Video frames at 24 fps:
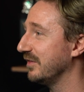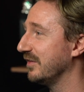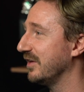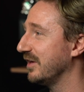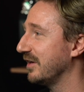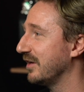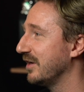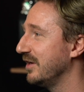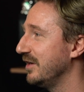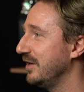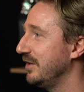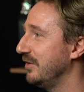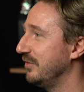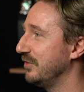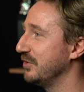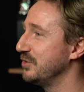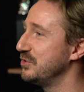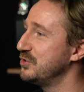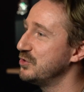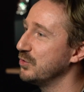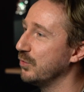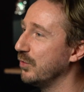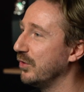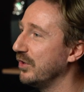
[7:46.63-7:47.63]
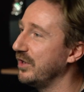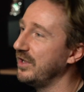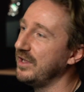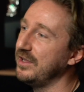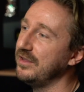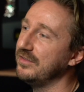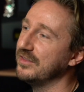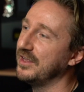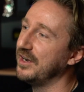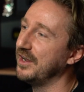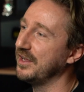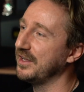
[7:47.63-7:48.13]
like the joy
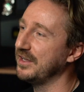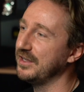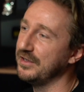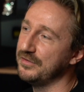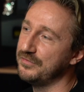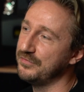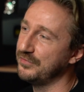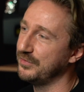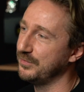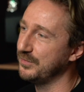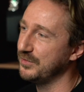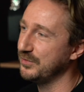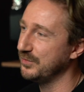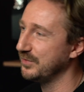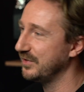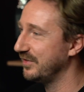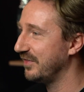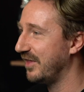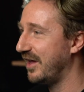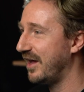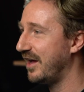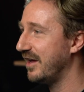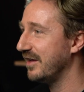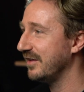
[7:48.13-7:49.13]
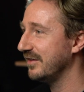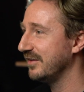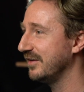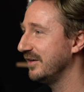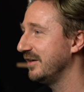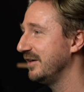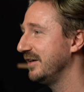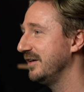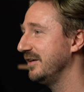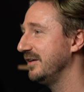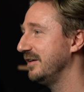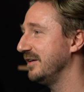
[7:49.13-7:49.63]
that I get from doing that
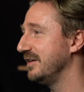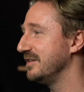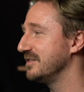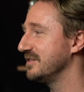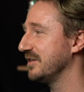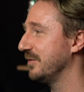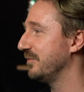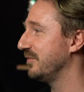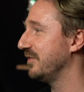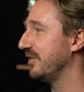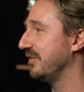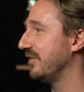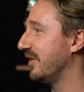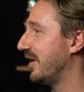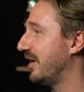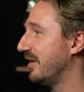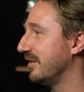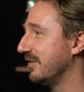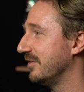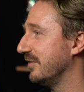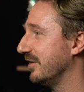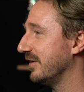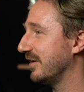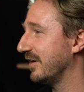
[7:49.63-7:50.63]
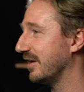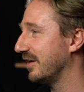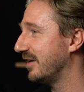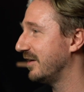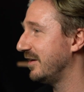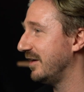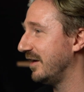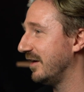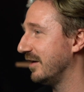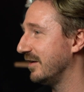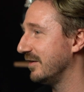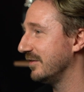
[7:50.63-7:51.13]
is something that like I
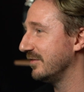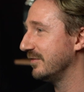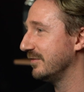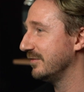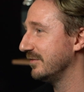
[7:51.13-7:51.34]
can't